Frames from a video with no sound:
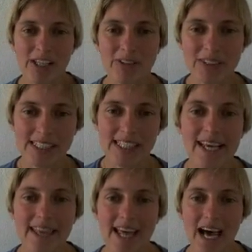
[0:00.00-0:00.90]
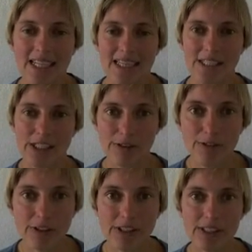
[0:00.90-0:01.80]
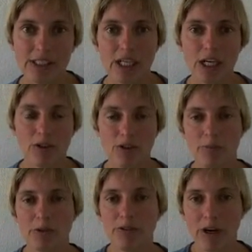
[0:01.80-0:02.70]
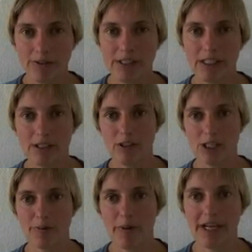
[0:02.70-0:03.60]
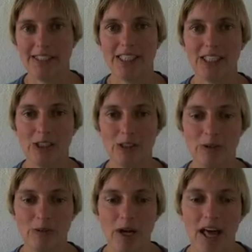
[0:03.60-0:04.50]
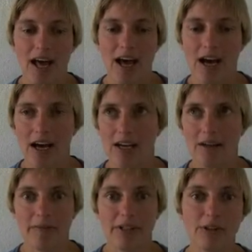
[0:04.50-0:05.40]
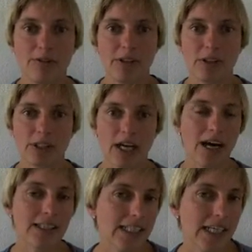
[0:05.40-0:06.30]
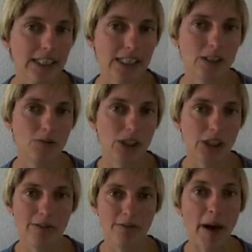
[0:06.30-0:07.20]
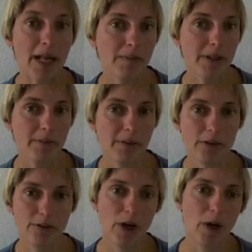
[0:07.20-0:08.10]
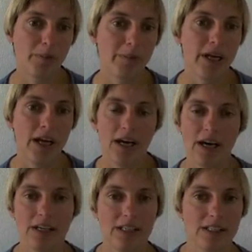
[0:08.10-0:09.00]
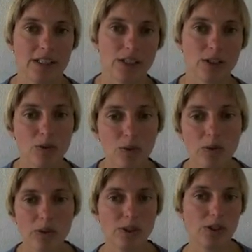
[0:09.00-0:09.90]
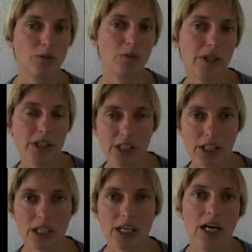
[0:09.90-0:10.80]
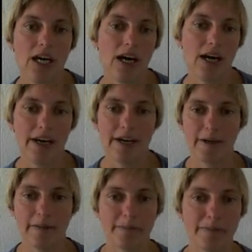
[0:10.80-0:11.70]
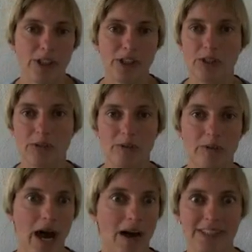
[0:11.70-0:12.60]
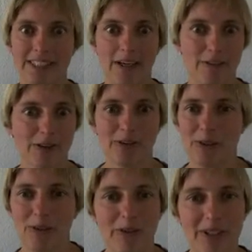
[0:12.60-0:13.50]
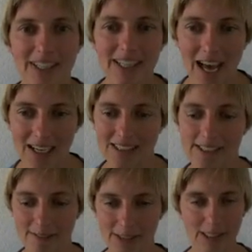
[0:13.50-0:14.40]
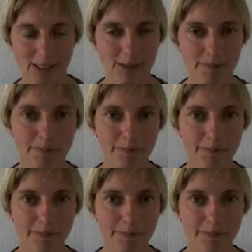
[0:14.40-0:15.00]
you'll see that the different groups roughly correspond to different contexts in which I've met people, from school to work to outside of school and work activities.